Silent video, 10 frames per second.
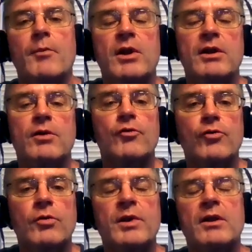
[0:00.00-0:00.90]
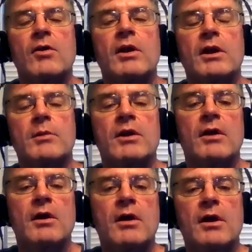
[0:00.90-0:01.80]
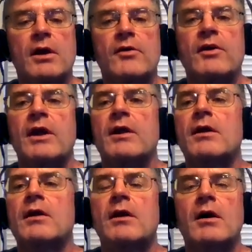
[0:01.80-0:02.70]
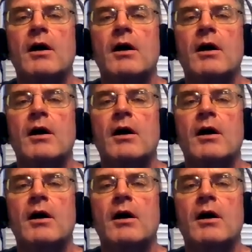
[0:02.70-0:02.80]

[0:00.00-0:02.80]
opinion or true opinion argument, is the